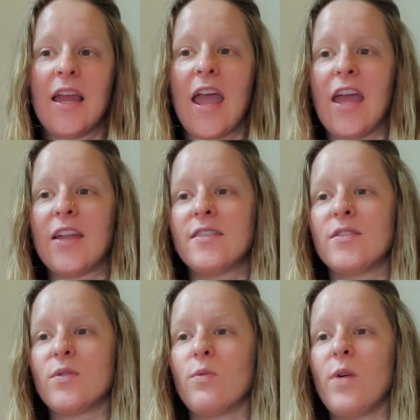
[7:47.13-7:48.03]

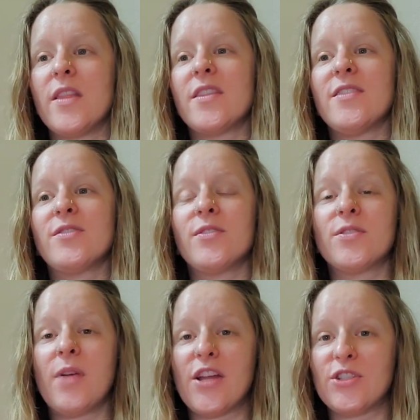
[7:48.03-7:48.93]
And what this
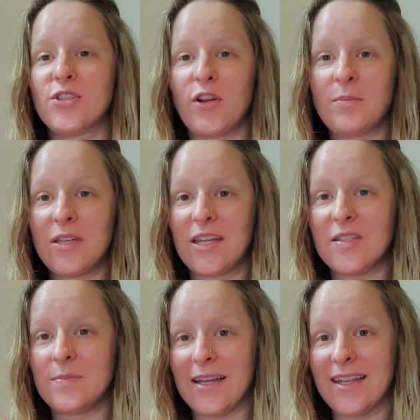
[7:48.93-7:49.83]
also has shown me,
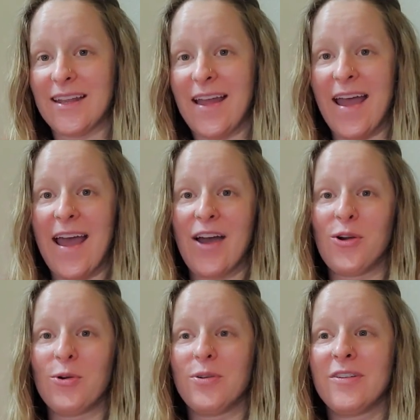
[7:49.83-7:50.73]
it's been in
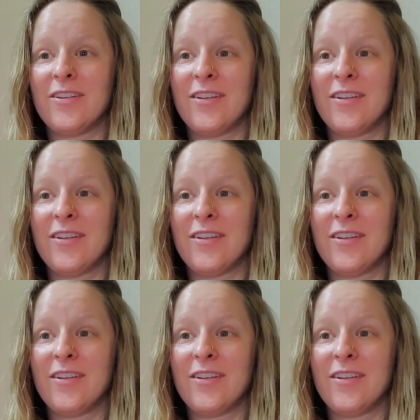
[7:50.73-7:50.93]
how